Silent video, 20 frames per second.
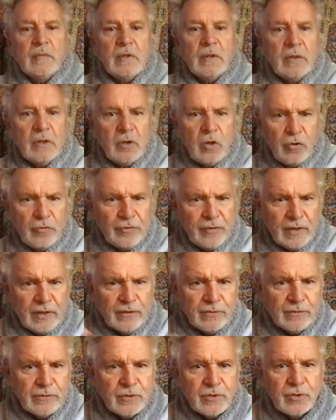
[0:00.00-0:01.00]
Coughing
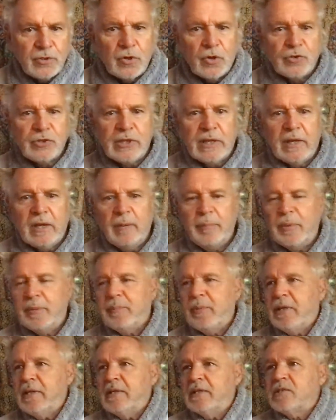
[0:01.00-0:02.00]
and snotting up a
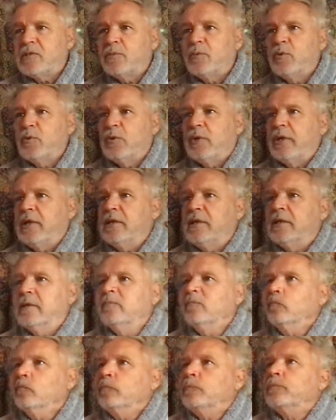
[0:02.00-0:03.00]
bit this morning.
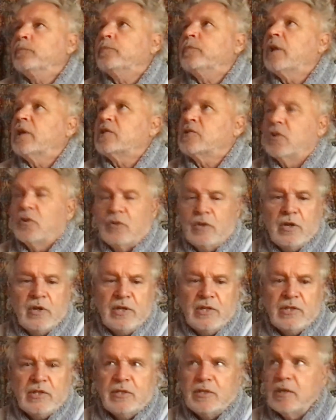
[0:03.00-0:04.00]
That's not
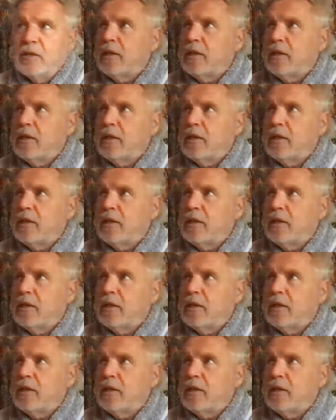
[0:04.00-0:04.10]
nice, is it?